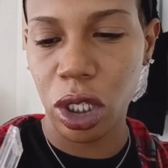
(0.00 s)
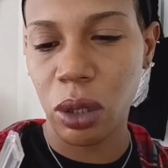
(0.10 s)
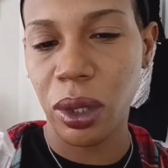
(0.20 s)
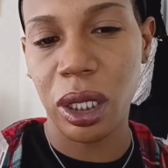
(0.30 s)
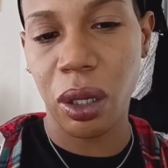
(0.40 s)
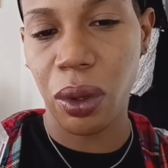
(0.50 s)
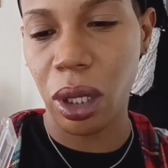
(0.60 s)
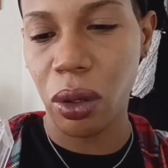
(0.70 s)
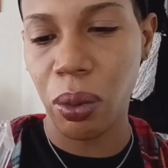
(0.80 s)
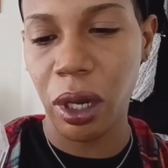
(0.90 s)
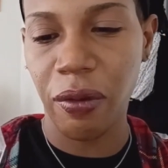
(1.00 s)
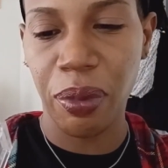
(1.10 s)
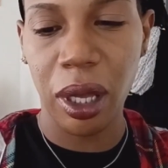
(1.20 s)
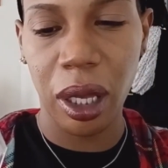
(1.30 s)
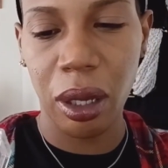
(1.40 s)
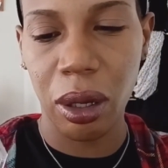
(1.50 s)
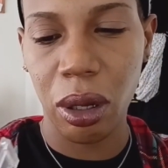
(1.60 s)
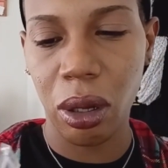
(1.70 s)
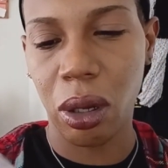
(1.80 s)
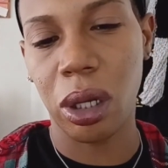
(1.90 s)
Just because I want a little bit of pink
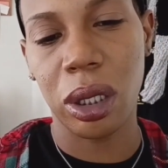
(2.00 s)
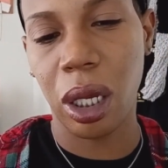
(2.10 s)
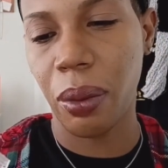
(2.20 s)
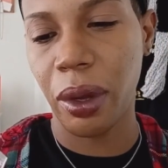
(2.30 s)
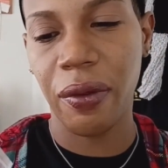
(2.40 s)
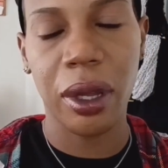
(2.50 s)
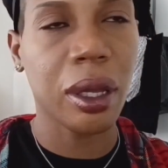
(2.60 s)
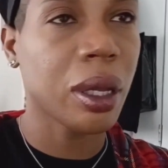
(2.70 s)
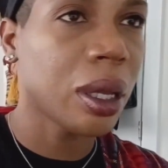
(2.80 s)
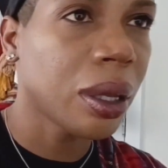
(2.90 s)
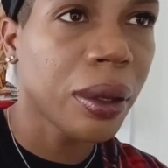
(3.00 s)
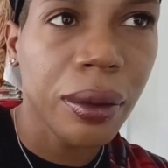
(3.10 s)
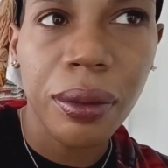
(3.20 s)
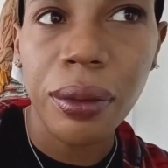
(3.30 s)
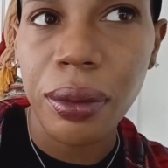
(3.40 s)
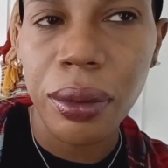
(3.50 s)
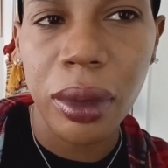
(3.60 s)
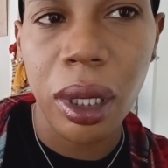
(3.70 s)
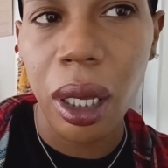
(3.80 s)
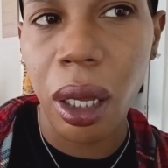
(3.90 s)
on top of it
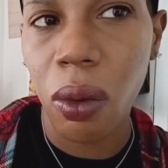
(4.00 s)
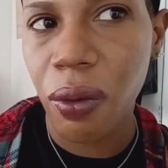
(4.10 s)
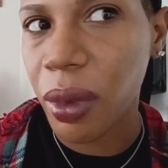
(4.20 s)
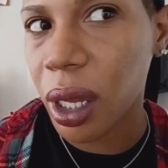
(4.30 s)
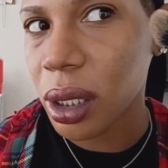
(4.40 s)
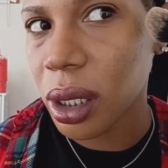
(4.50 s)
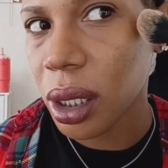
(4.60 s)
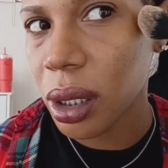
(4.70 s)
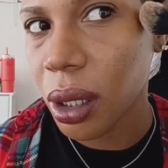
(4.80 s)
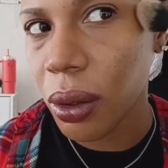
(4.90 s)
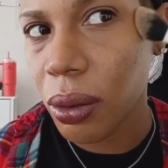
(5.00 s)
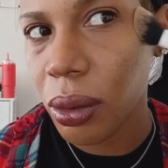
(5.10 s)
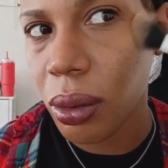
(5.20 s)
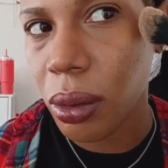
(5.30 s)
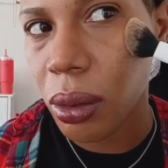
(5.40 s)
to help with my skin tone.